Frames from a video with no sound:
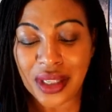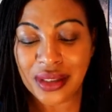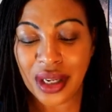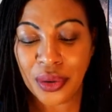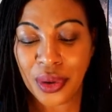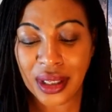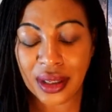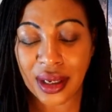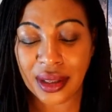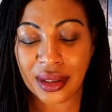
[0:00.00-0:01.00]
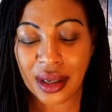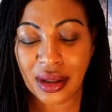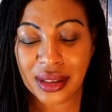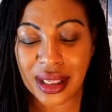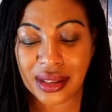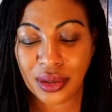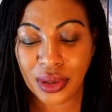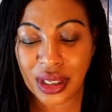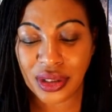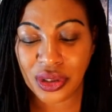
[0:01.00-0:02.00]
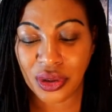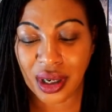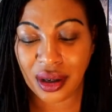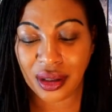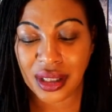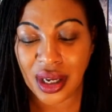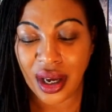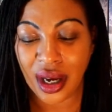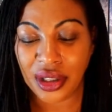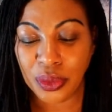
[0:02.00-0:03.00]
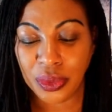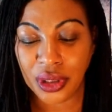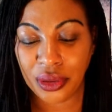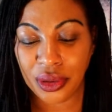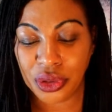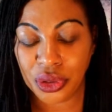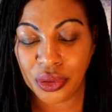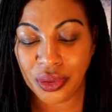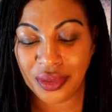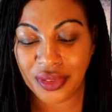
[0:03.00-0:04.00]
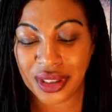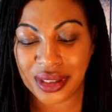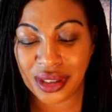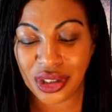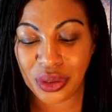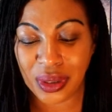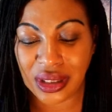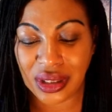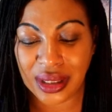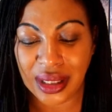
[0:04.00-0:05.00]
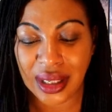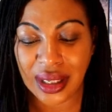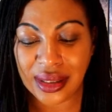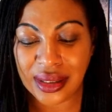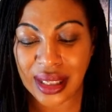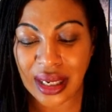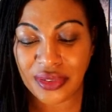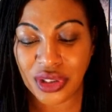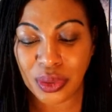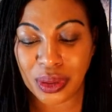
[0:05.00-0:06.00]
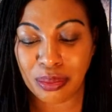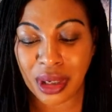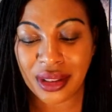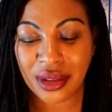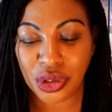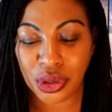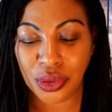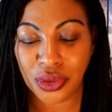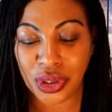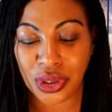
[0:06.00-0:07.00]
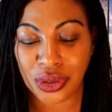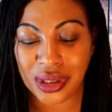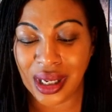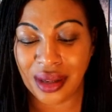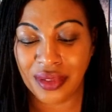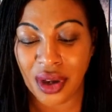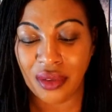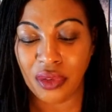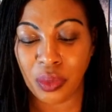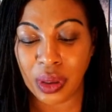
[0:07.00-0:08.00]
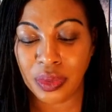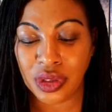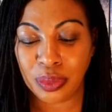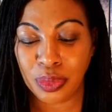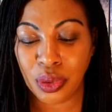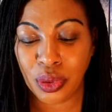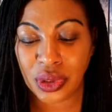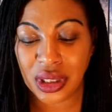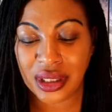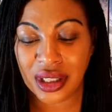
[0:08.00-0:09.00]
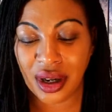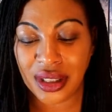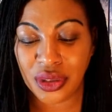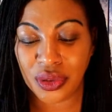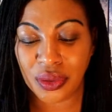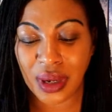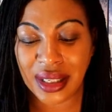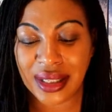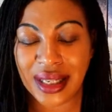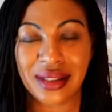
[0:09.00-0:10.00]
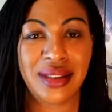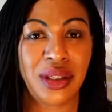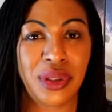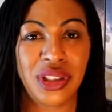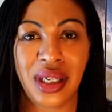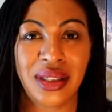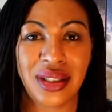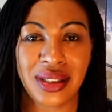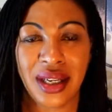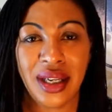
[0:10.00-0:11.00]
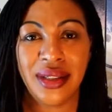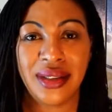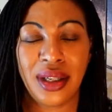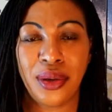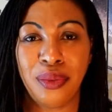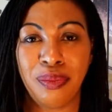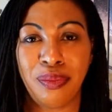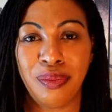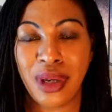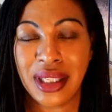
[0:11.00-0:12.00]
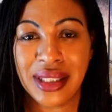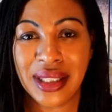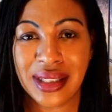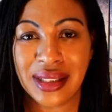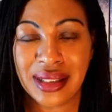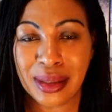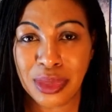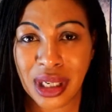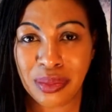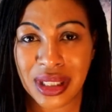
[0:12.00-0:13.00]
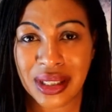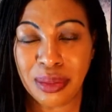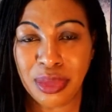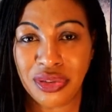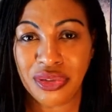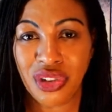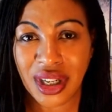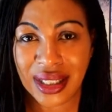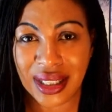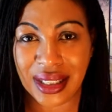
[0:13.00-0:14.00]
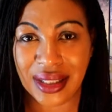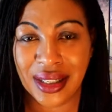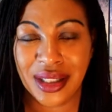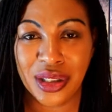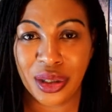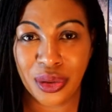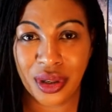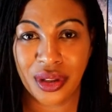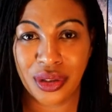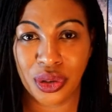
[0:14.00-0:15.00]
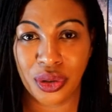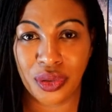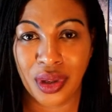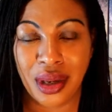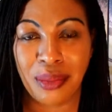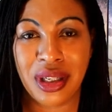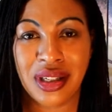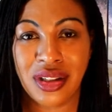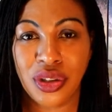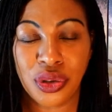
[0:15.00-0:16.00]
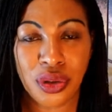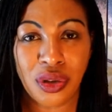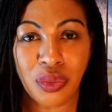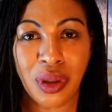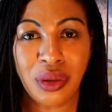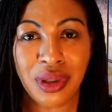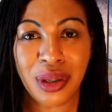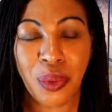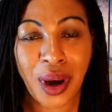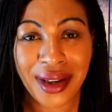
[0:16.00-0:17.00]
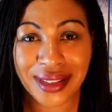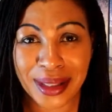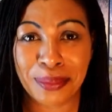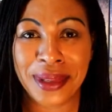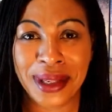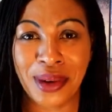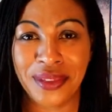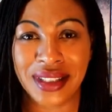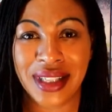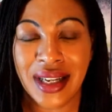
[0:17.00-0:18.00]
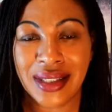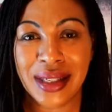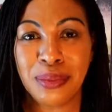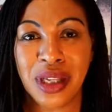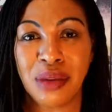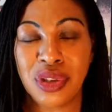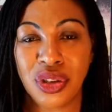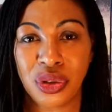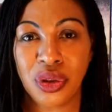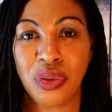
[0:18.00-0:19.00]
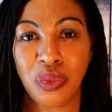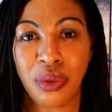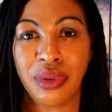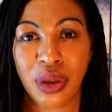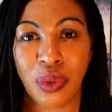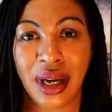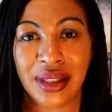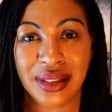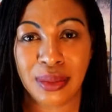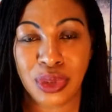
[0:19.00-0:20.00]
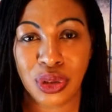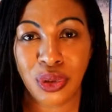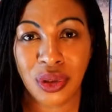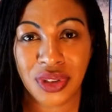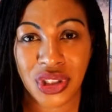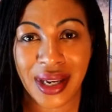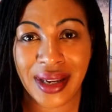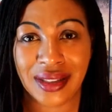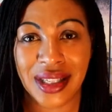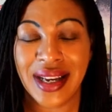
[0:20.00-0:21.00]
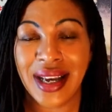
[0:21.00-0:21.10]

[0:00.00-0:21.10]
So the card says, look into your heart and you will know the truth of this situation. It's safe to admit the truth to yourself, for we will support and guide you through any necessary changes. So basically, sometimes it can be frightening to look at the truth, because the truth will require something of us. Sometimes the truth will require some sort of a change.